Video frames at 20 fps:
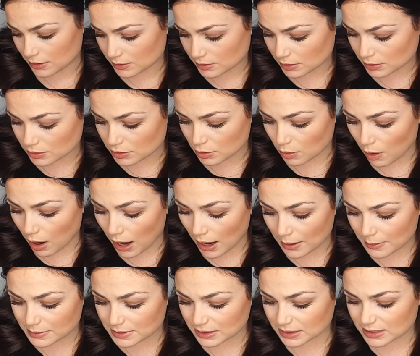is. So
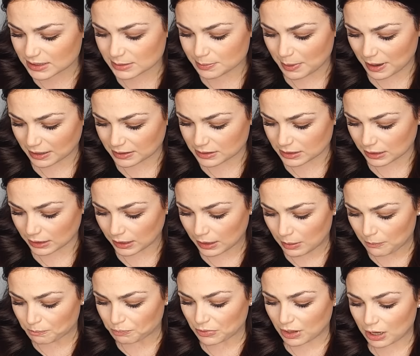I was expecting
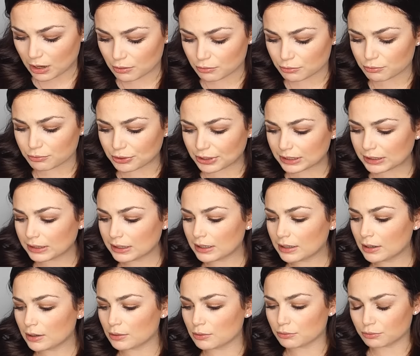a really,